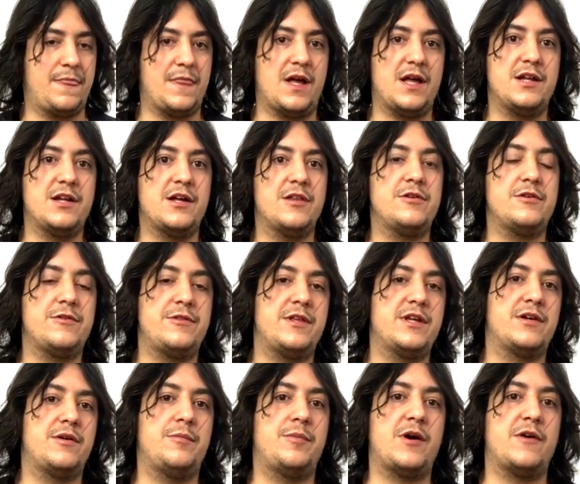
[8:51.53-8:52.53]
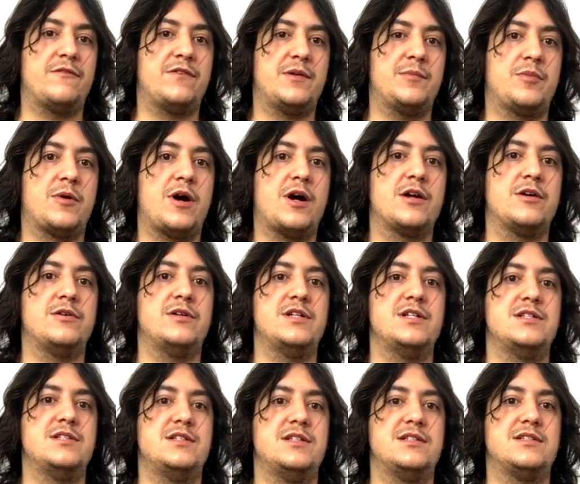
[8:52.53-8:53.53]
Another thing about vibrato
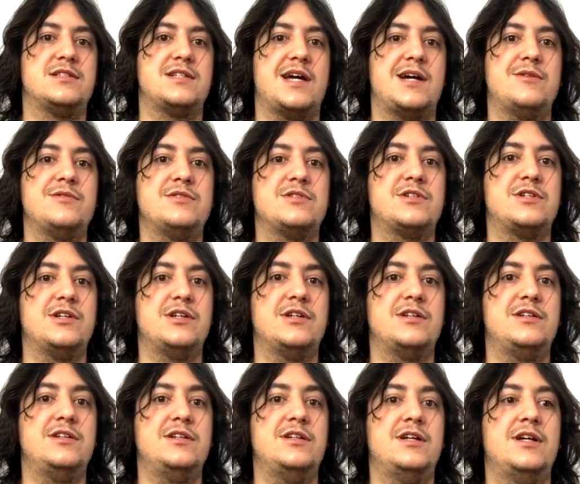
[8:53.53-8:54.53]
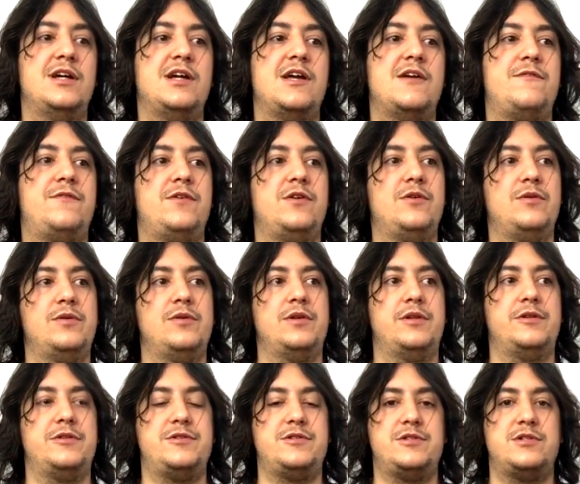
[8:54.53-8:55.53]
is it sounds good if
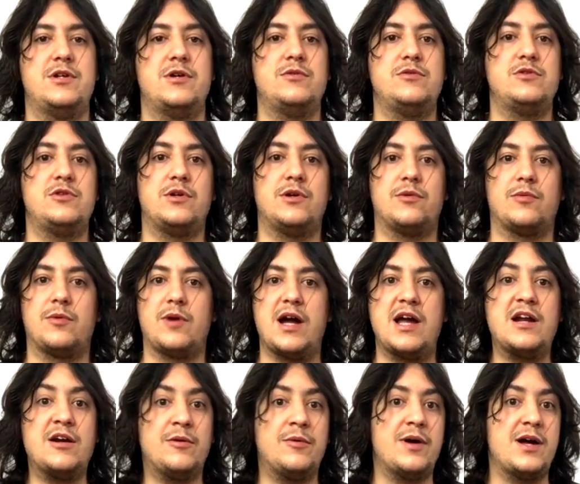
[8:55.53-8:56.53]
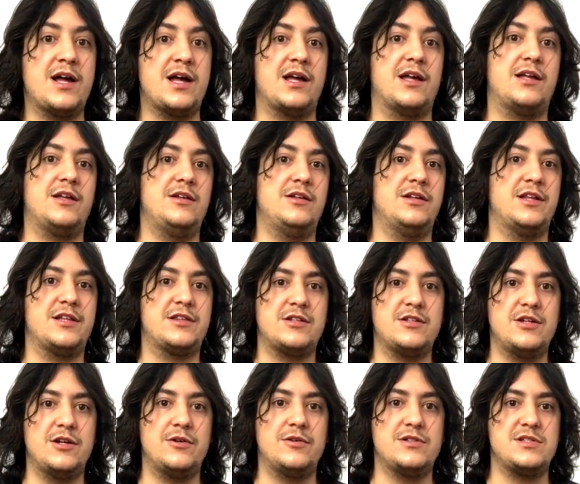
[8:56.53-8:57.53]
you don't do it right away. You let the
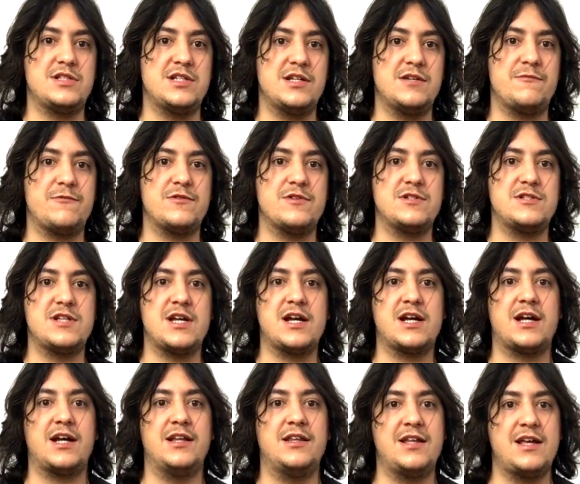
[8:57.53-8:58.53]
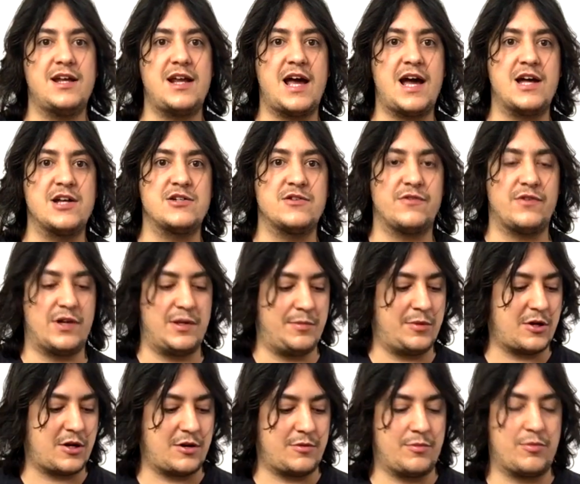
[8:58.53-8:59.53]
note sit for a sec and then add your
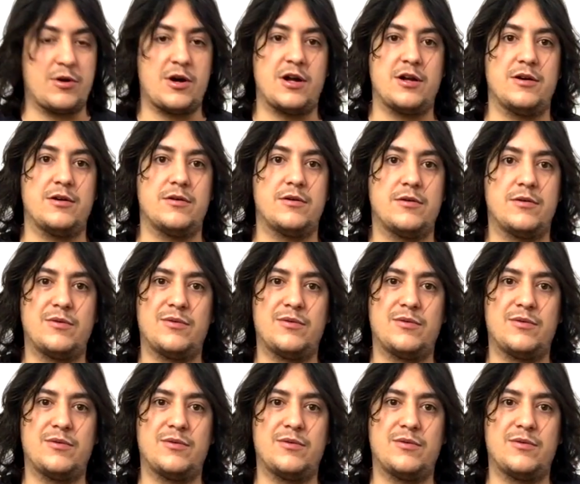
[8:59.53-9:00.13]
vibrato.